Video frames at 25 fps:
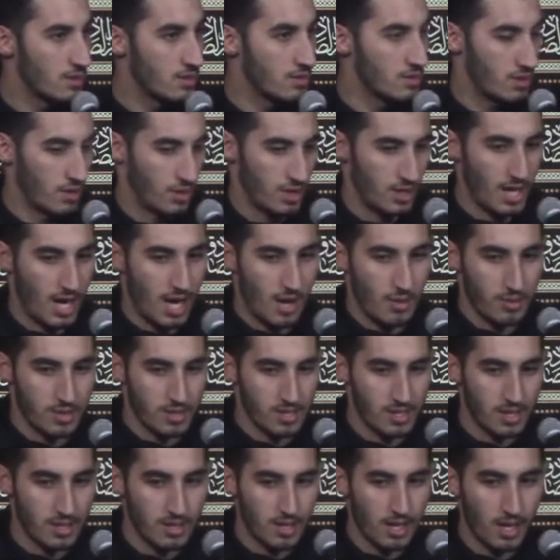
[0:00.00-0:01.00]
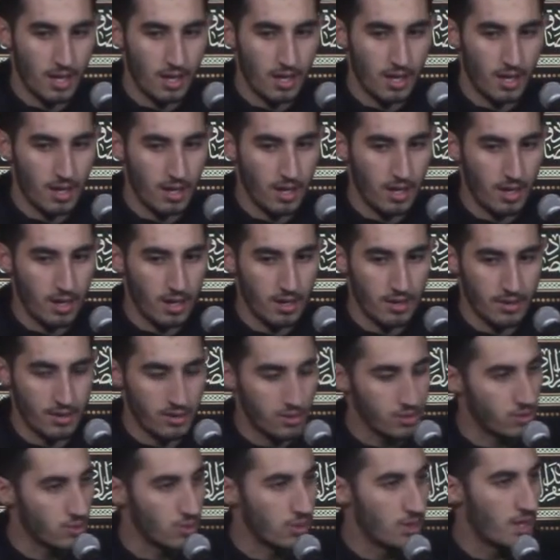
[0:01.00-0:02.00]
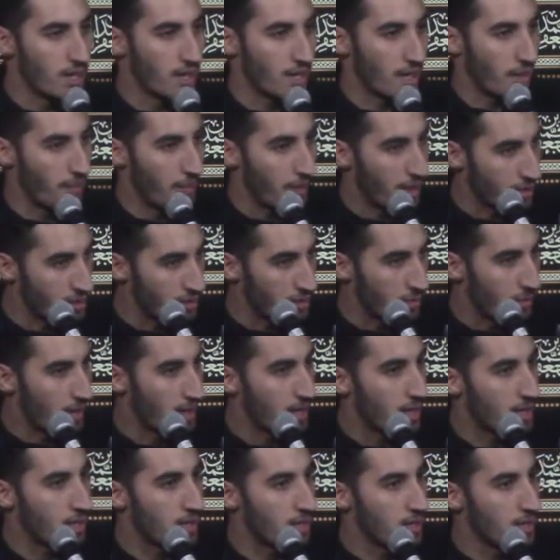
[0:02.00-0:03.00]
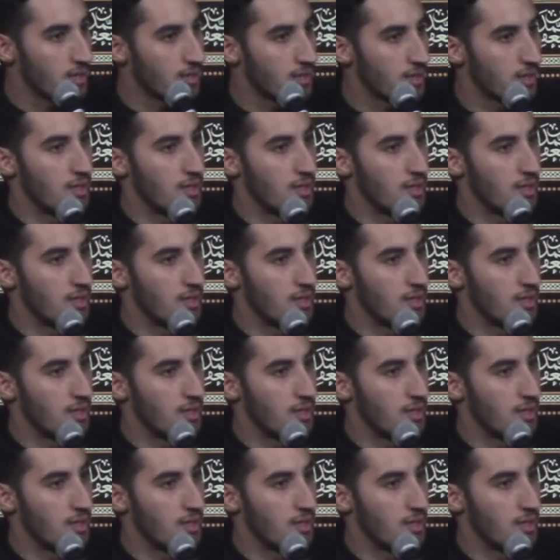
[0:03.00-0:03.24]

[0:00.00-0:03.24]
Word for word: So you know how we said that Rasulullah came back to Mecca